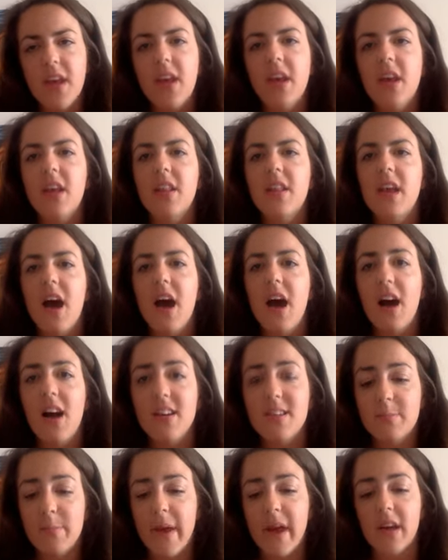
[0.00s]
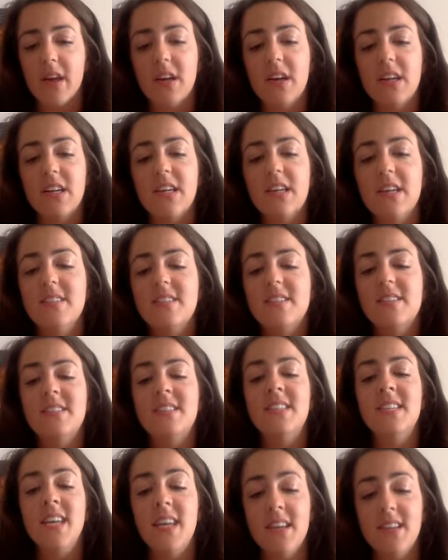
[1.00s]
The oxpecker eats
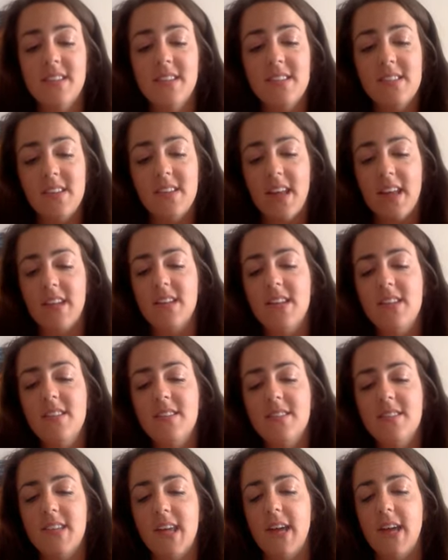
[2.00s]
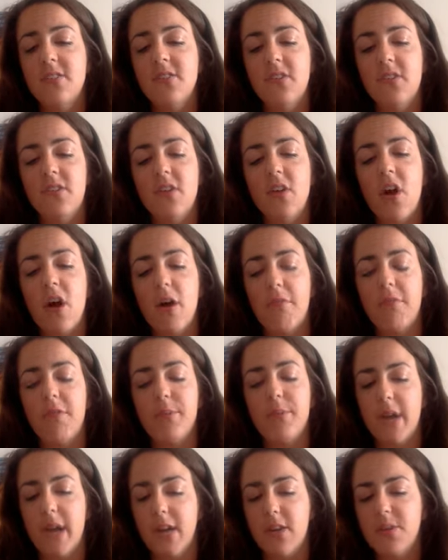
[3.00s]
ticks and insects off the
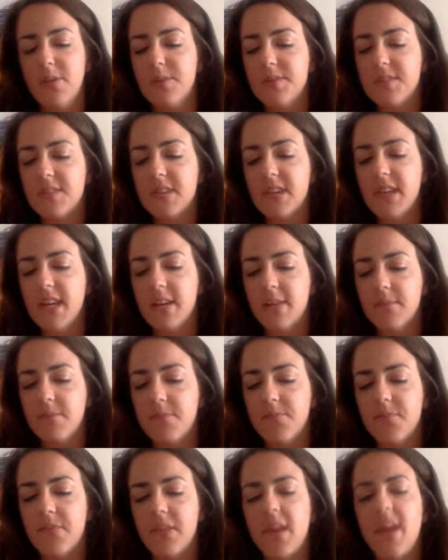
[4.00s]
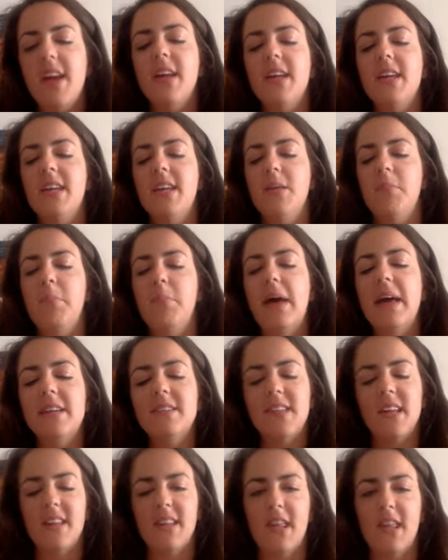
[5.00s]
rhino's skin. He pecks
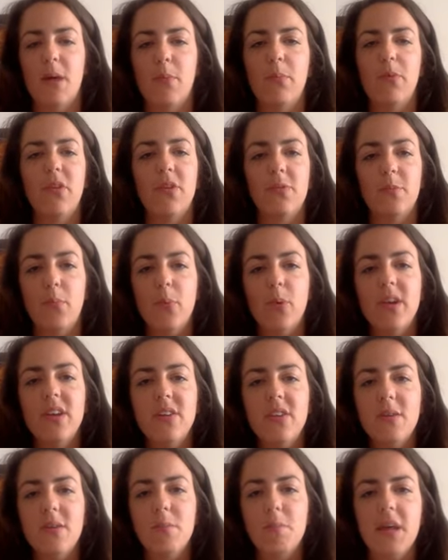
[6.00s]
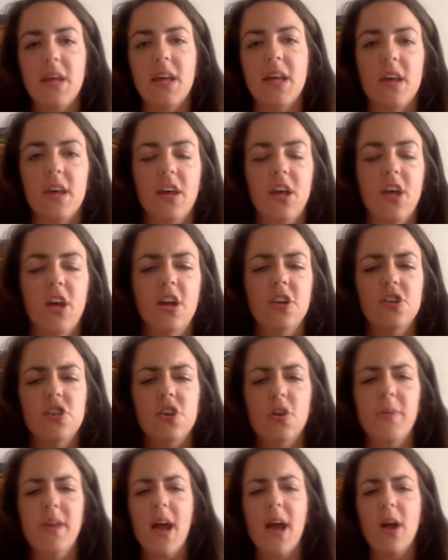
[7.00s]
at them with his pointed beak. Show
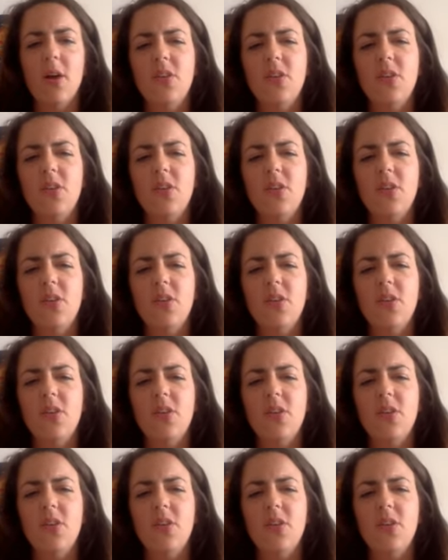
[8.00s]
me how you